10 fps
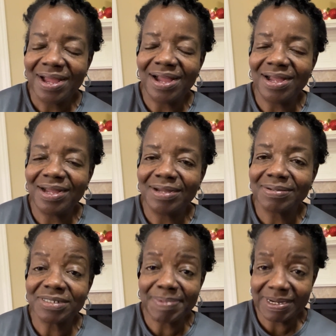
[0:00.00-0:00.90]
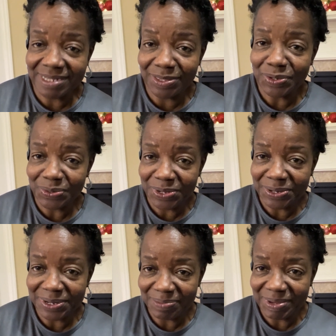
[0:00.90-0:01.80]
Because by the time the new year
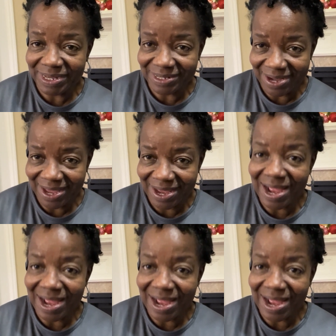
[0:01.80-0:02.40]
come in tonight,